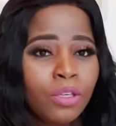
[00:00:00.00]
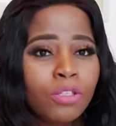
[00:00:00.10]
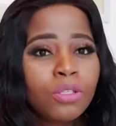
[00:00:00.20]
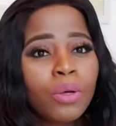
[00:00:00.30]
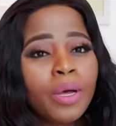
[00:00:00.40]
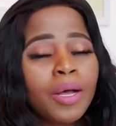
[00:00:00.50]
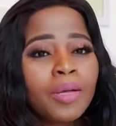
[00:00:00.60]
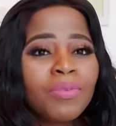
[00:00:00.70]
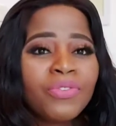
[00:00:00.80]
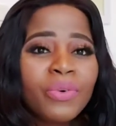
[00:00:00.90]
So
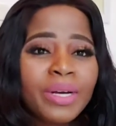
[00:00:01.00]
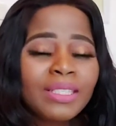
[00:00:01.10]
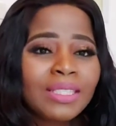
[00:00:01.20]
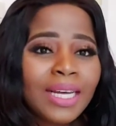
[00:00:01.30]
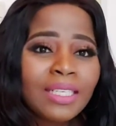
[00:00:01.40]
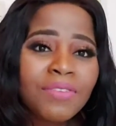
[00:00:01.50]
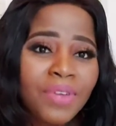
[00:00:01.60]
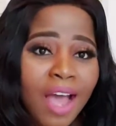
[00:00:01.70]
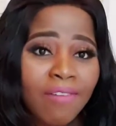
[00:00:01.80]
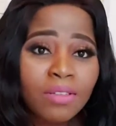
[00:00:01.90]
before I start, if
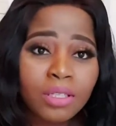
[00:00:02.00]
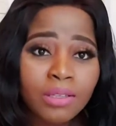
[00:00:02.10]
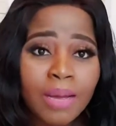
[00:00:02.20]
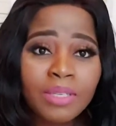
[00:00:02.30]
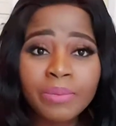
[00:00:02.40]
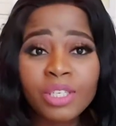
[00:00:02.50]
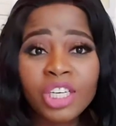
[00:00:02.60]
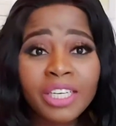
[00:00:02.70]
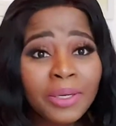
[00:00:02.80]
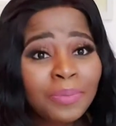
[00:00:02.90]
you haven't subscribed to my
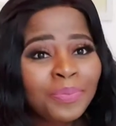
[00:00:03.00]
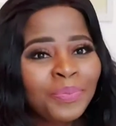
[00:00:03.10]
channel,